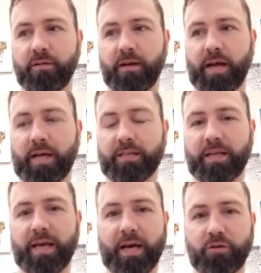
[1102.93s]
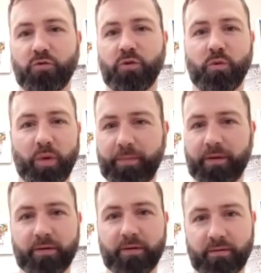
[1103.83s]
as a casual
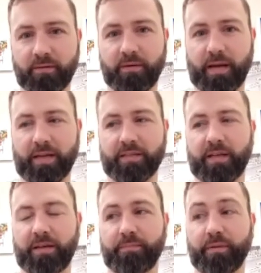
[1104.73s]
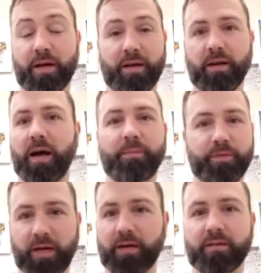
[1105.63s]
weapon, as a blunt
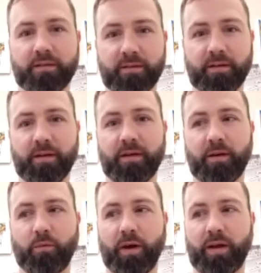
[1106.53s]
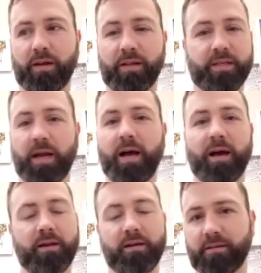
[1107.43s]
object when it's not.
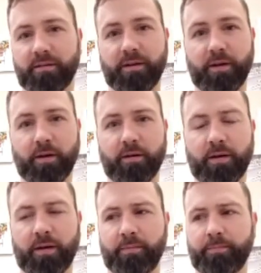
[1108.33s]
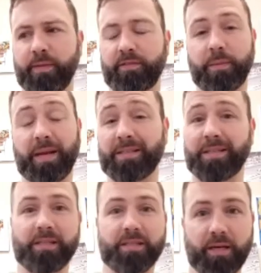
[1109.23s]
You know, um, if somebody has a
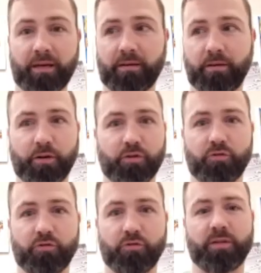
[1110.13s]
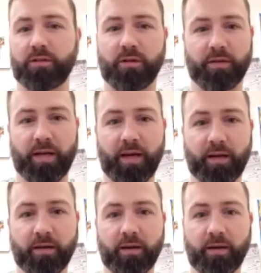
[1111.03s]
stick, you can try those things all day.
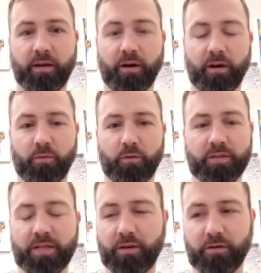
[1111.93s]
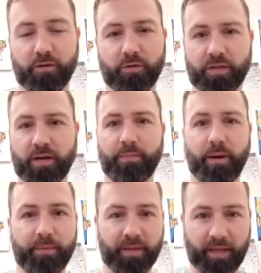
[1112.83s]
You know, worst thing you can do is get a
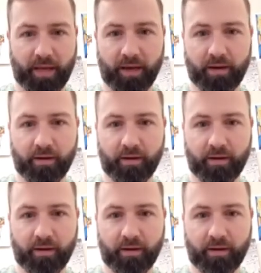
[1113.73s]
bump on the head,